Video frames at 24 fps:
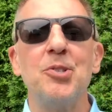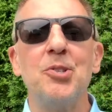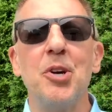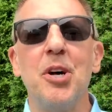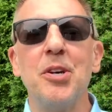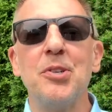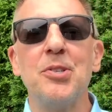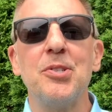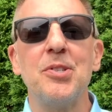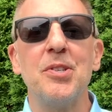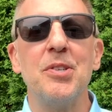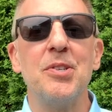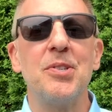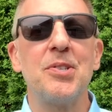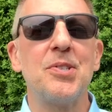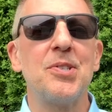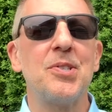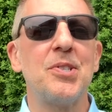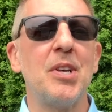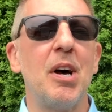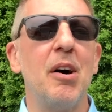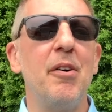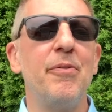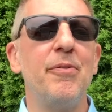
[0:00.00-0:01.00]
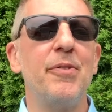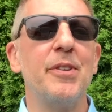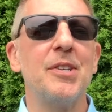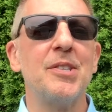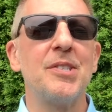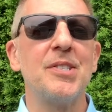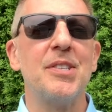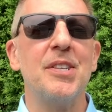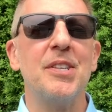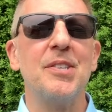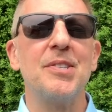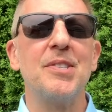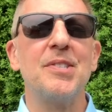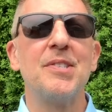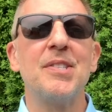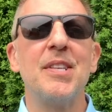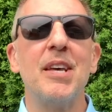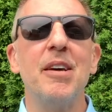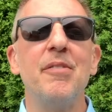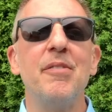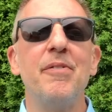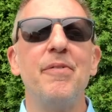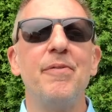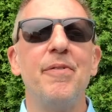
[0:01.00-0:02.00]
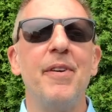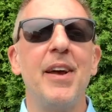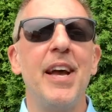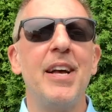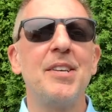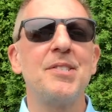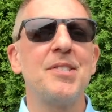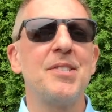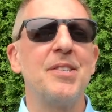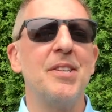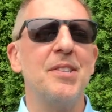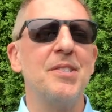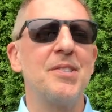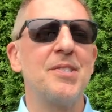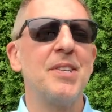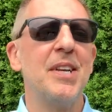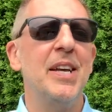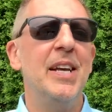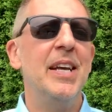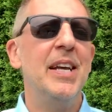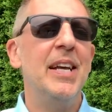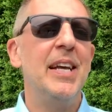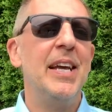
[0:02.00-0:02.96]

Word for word: justice, selflessness, steadfastness,